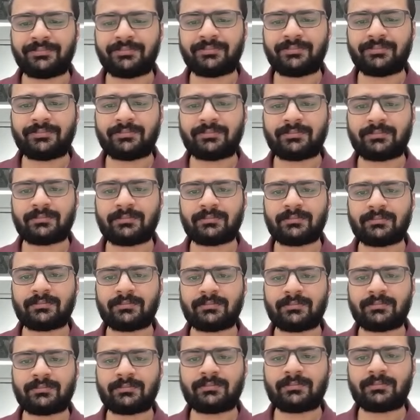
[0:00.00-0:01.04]

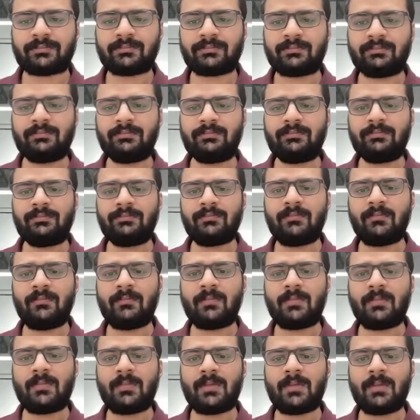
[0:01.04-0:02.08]

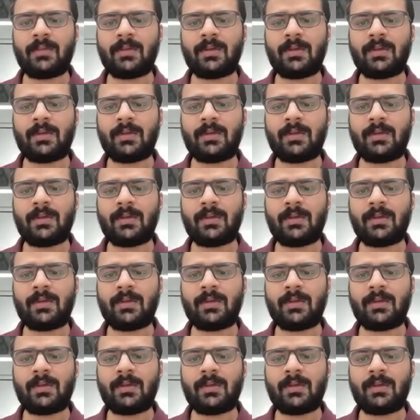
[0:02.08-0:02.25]
Nobody speaks.